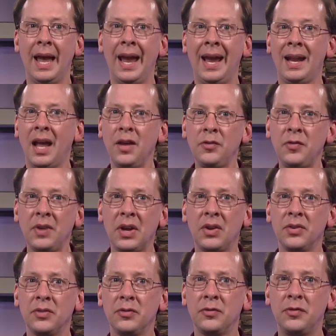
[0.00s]
and I
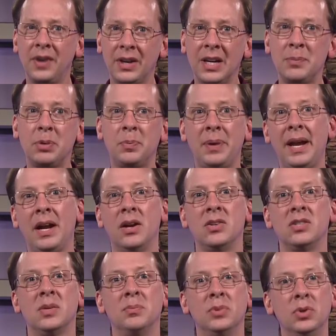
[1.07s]
felt very prepared
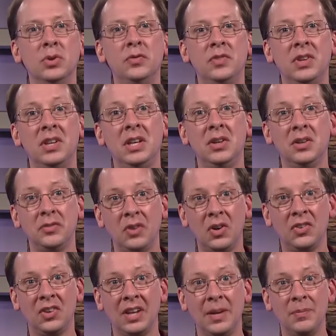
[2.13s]
to move to the
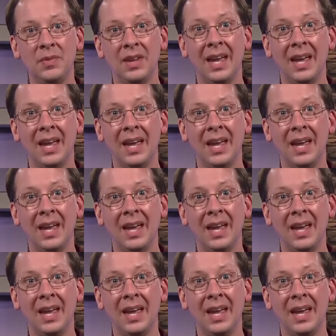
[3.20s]
university